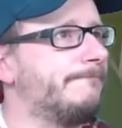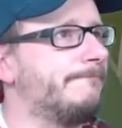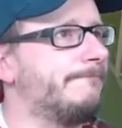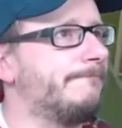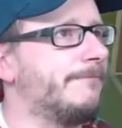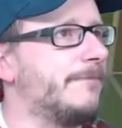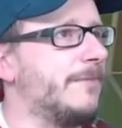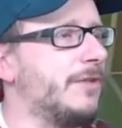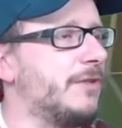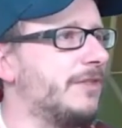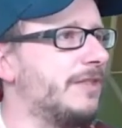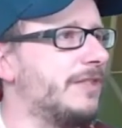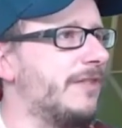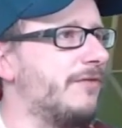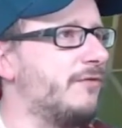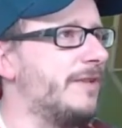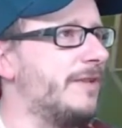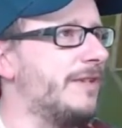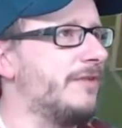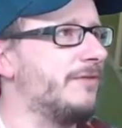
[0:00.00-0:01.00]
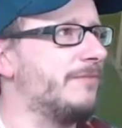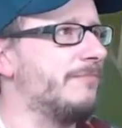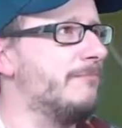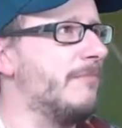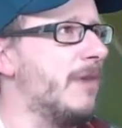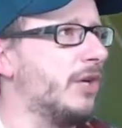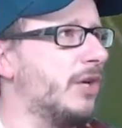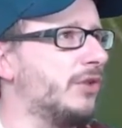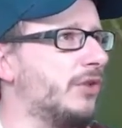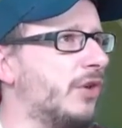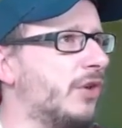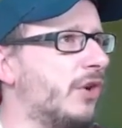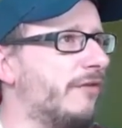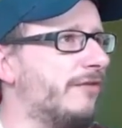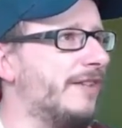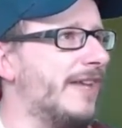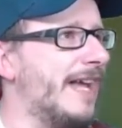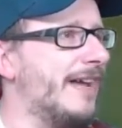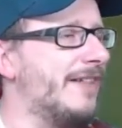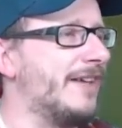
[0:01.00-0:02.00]
Oh, Savarino's mugged off.
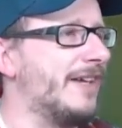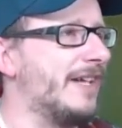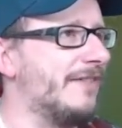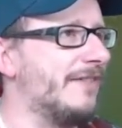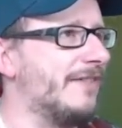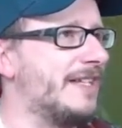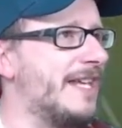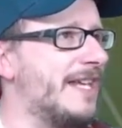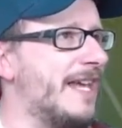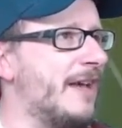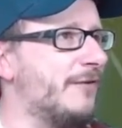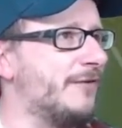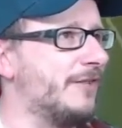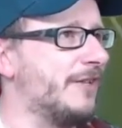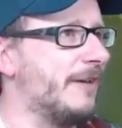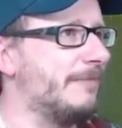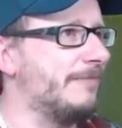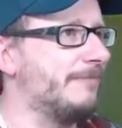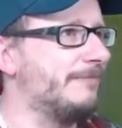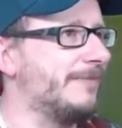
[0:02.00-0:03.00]
Now they're going to have their tails up.